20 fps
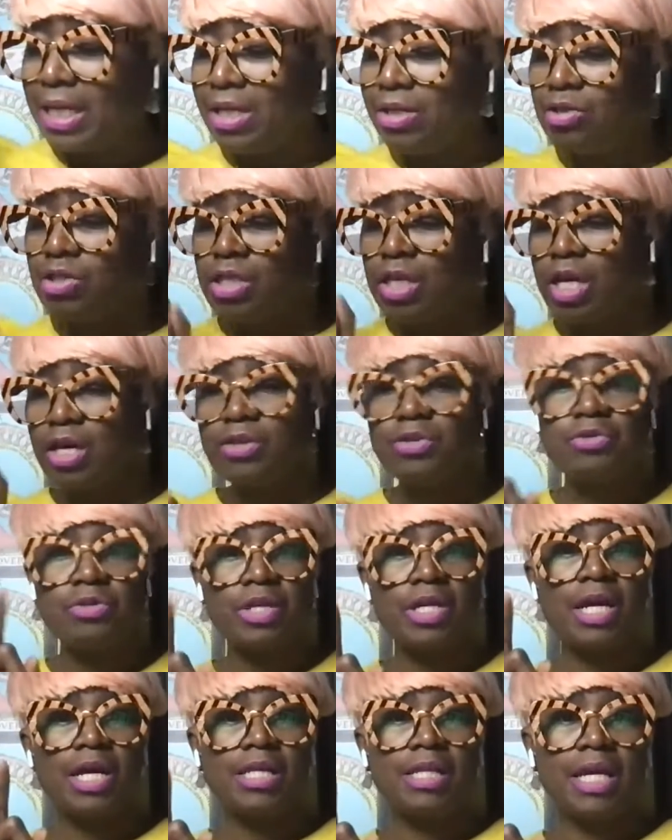Now, here's the
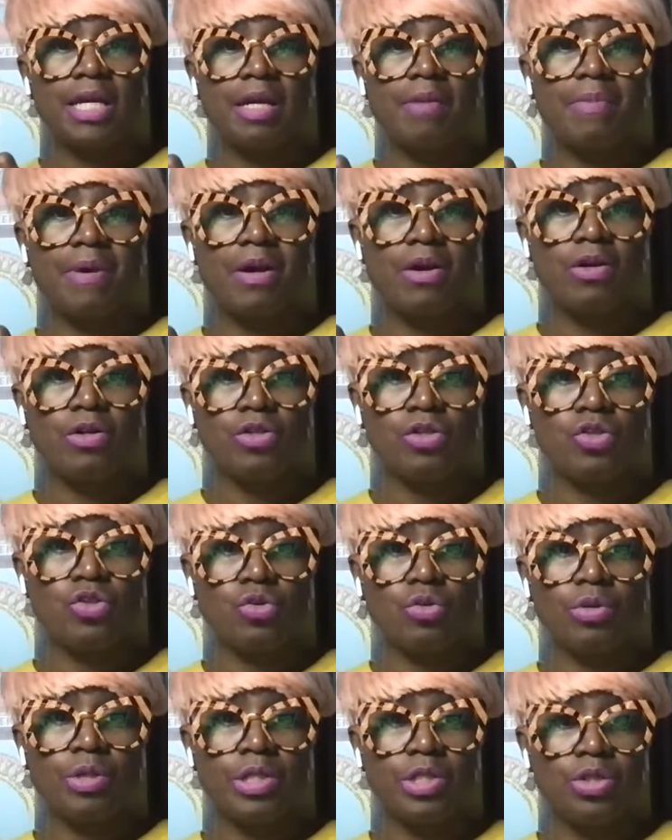other thing I like about
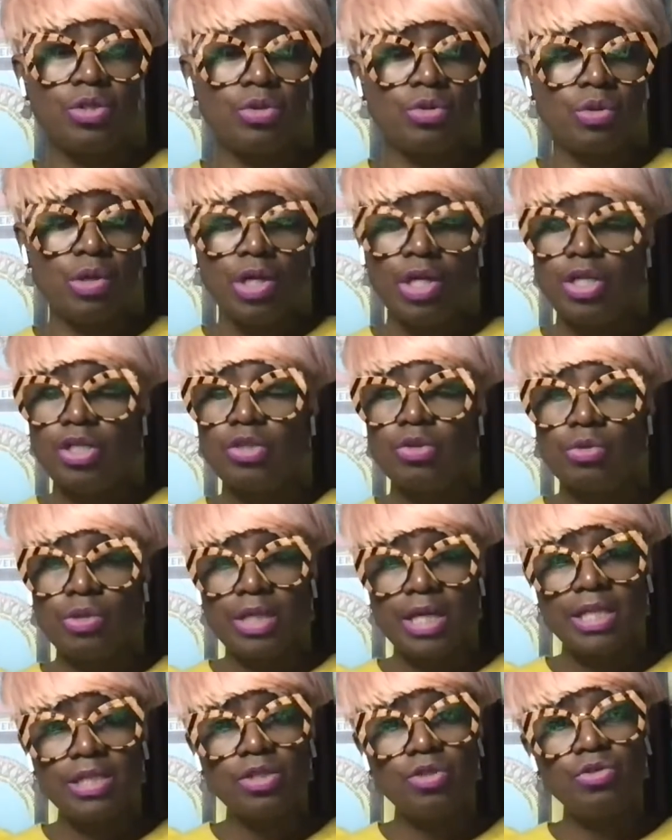her story, too.
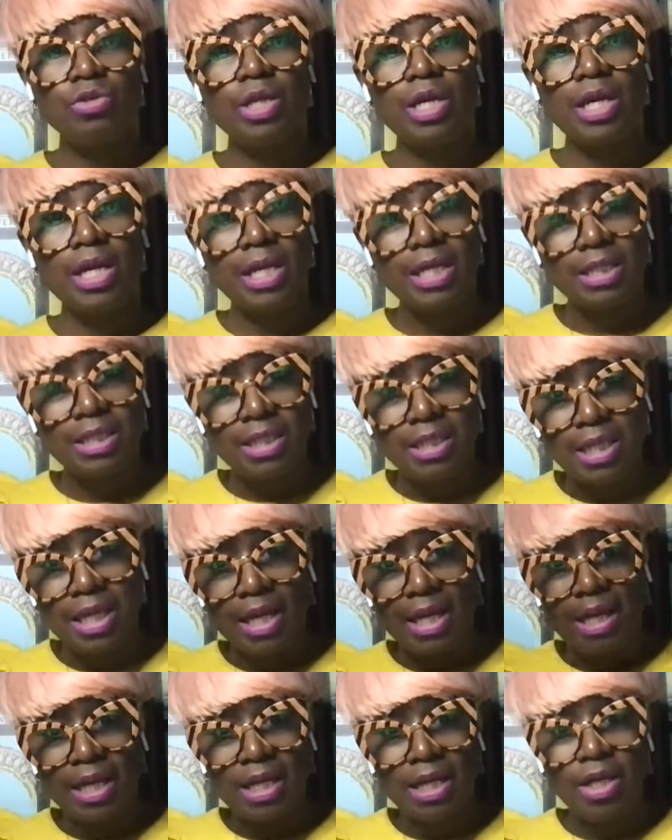So, yesterday and
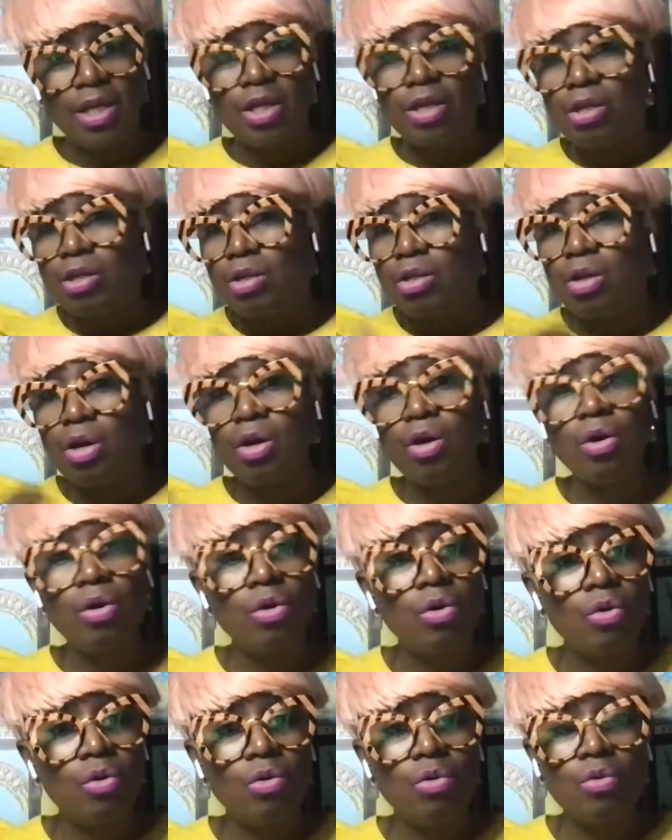today,
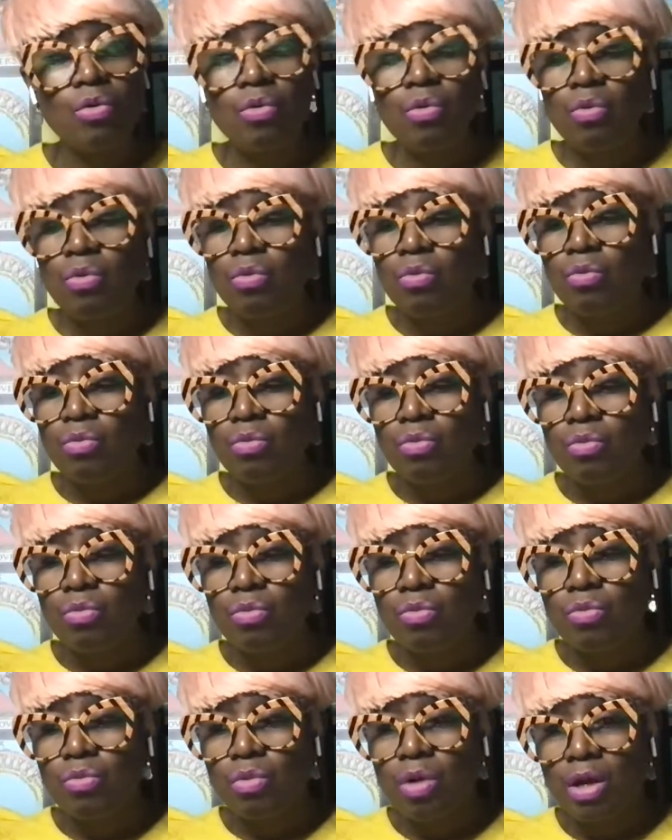no,
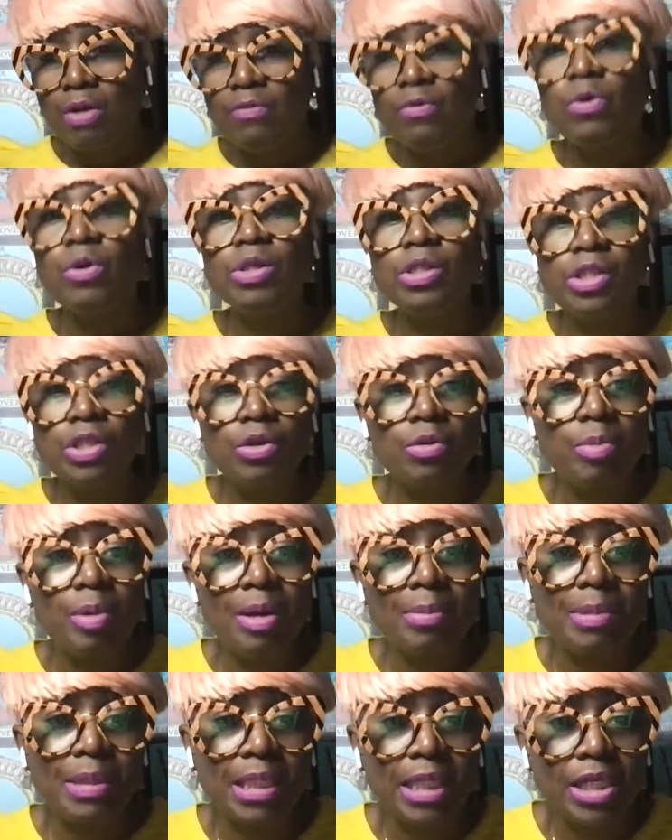of course,
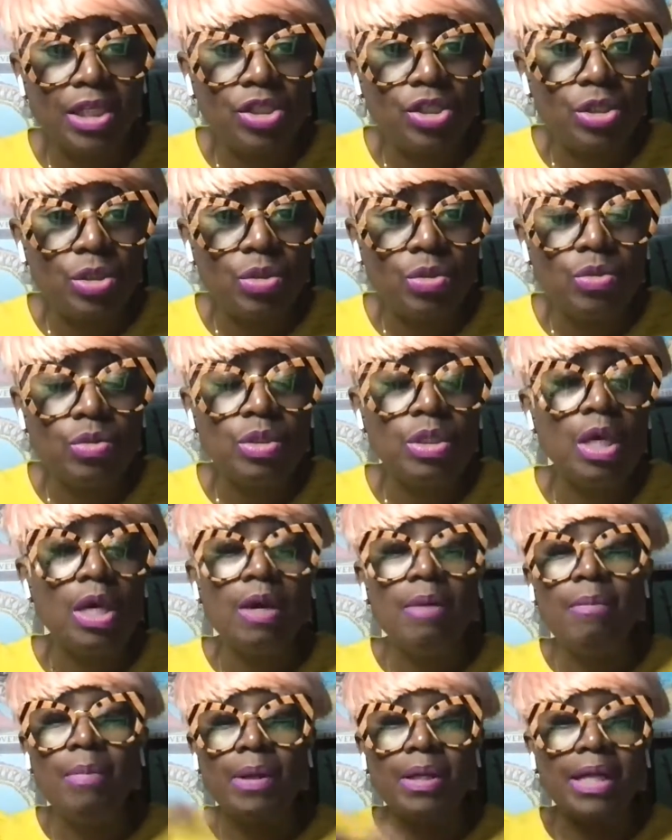there were probably
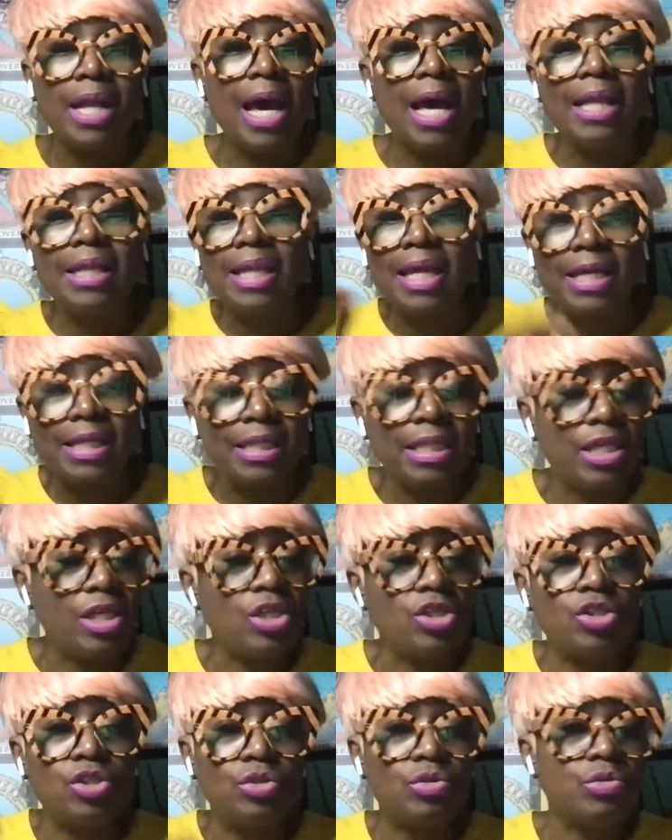issues, but not
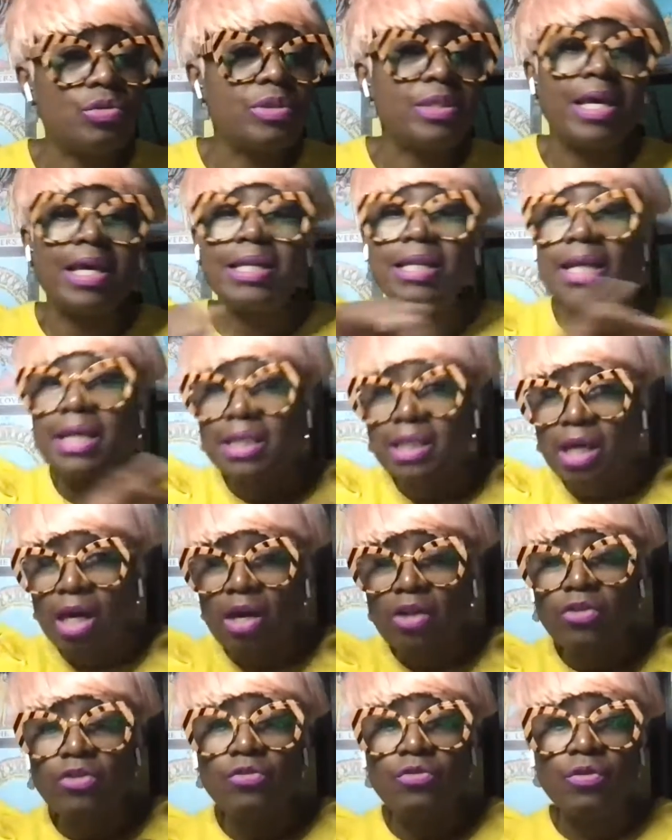like the issues that
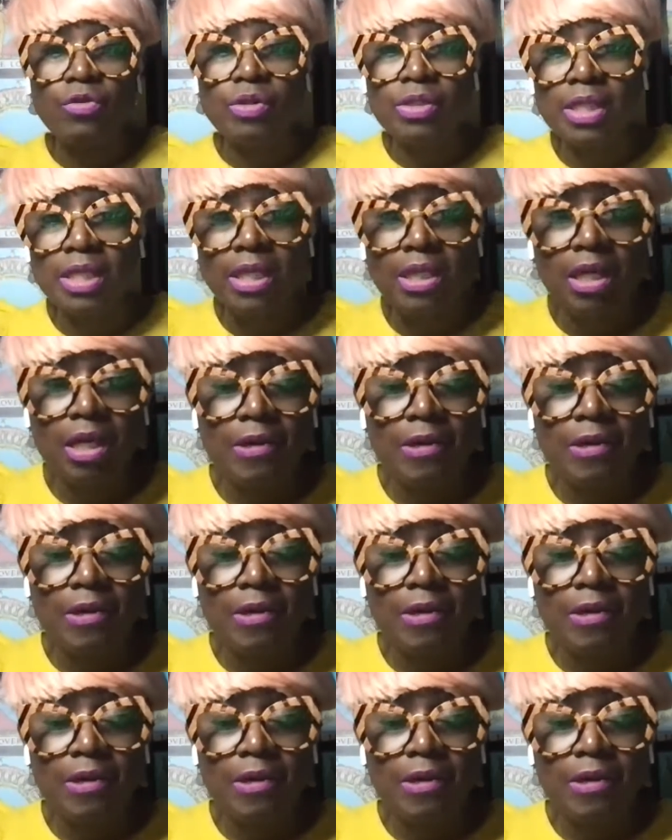like the other folks.